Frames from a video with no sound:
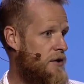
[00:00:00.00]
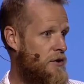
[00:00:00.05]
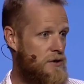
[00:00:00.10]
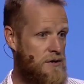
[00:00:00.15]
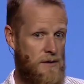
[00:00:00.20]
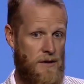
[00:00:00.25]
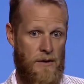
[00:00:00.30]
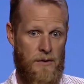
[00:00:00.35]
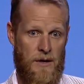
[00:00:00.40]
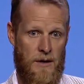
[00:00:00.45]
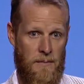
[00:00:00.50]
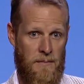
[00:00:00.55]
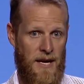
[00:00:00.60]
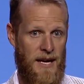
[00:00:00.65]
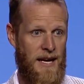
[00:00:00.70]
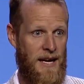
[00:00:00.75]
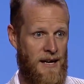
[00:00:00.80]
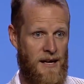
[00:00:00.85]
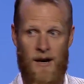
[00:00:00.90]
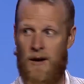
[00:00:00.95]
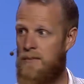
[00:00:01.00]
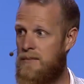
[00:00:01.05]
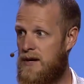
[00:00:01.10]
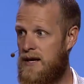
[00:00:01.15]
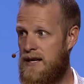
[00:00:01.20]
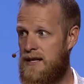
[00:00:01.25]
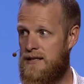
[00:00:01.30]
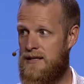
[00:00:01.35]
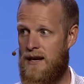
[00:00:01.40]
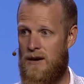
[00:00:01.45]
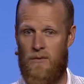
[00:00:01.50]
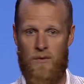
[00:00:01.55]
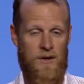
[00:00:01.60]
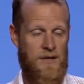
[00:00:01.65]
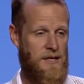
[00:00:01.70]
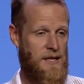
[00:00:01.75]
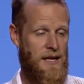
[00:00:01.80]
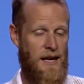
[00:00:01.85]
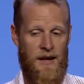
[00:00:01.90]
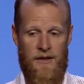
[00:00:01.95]
There were competing companies that
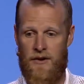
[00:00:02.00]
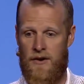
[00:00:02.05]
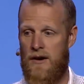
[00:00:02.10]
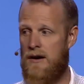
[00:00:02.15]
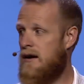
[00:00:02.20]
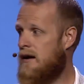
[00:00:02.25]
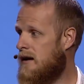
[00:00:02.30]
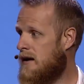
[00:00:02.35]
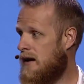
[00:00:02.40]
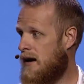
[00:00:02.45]
worked together,